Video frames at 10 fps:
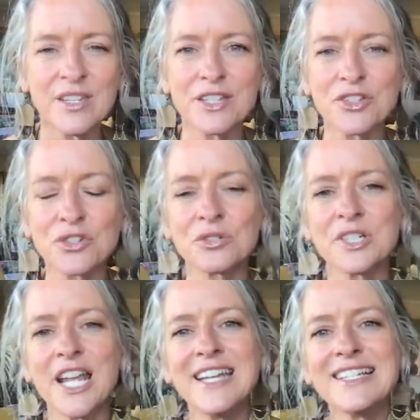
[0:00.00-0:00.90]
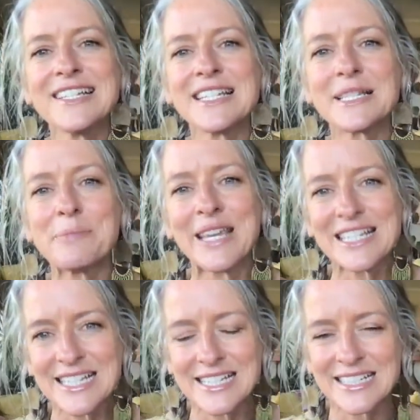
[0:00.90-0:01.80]
is creating
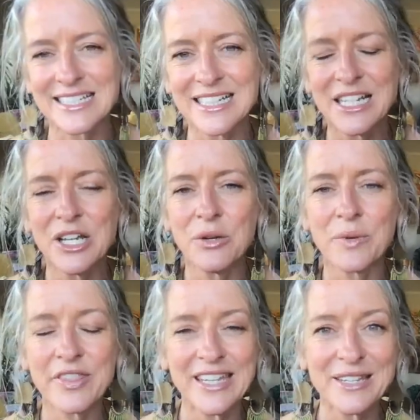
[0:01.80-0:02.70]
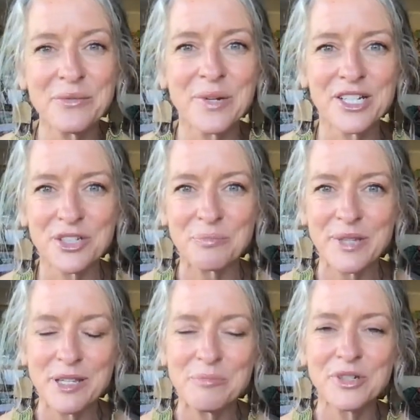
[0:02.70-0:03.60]
space within which
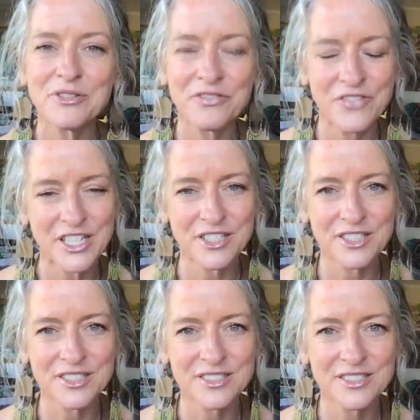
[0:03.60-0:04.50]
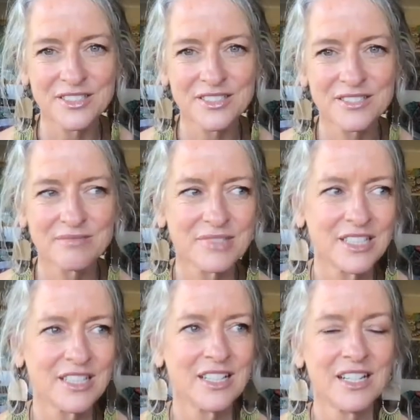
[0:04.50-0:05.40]
people feel
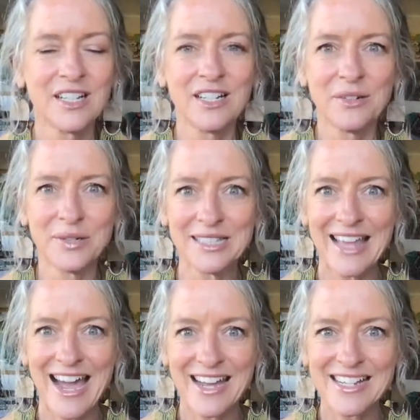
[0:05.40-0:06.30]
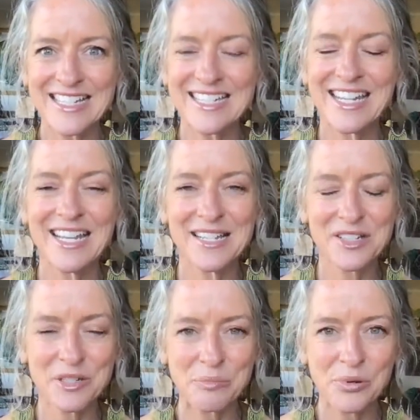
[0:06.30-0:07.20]
relaxed and
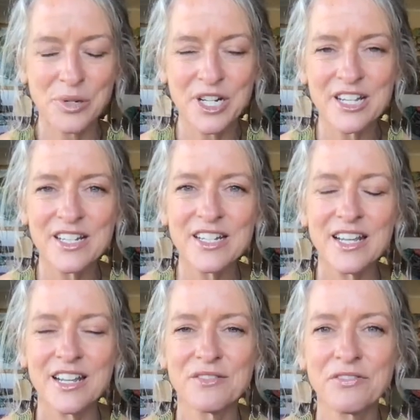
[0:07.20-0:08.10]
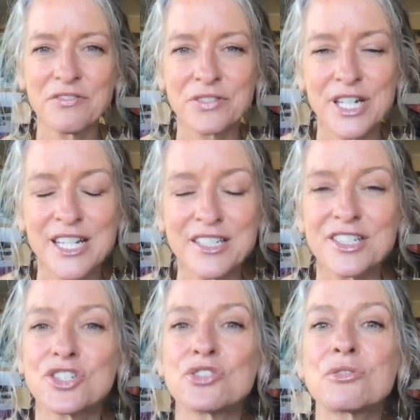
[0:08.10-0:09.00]
supported and free to
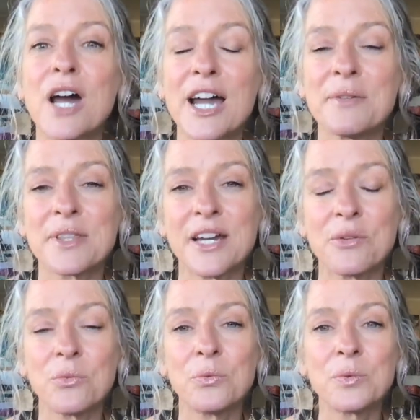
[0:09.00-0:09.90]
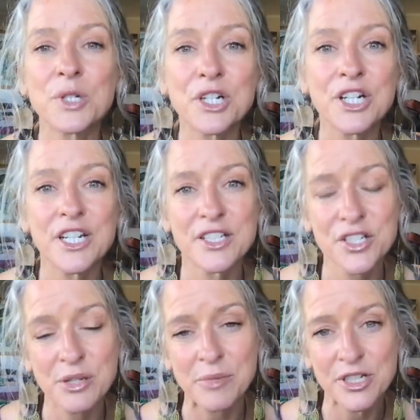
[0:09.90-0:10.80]
try without worrying
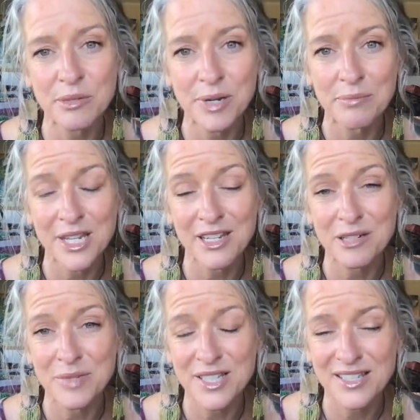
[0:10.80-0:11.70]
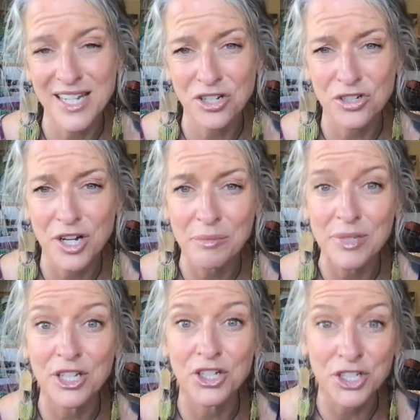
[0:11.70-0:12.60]
so much about making a mistake or not
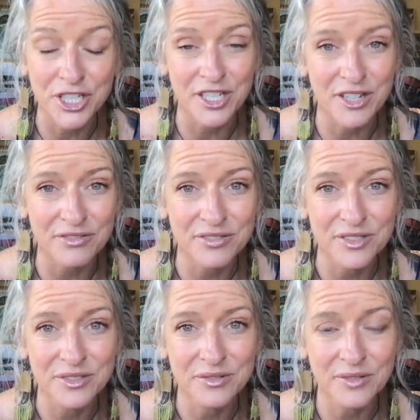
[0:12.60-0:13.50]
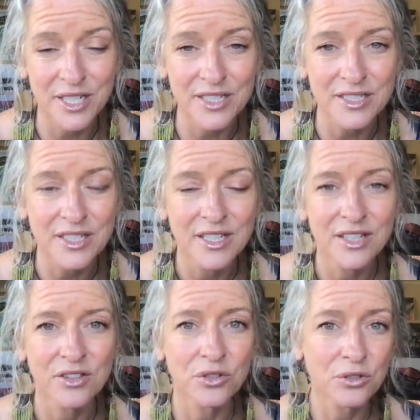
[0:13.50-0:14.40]
being good enough right?
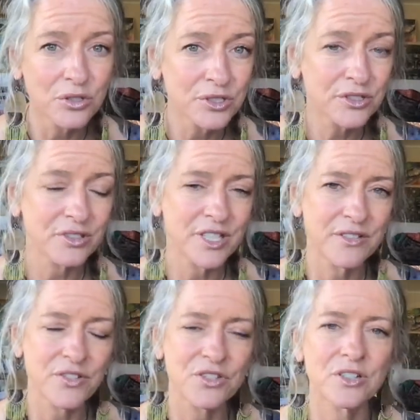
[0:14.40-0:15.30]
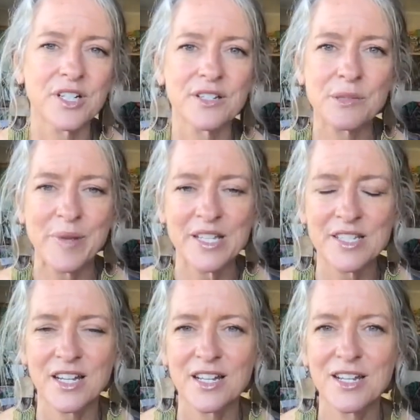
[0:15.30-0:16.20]
The old creative story is based
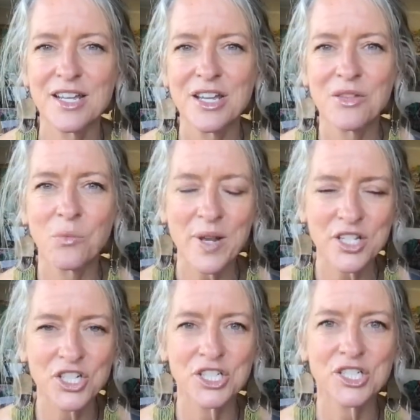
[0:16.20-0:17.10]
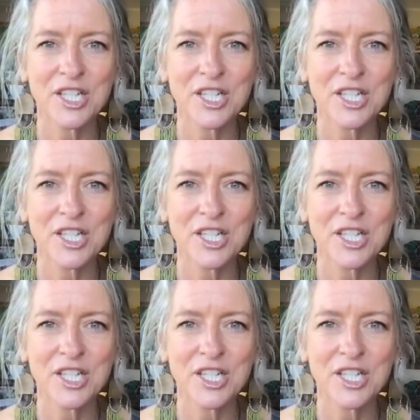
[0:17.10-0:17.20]
on Western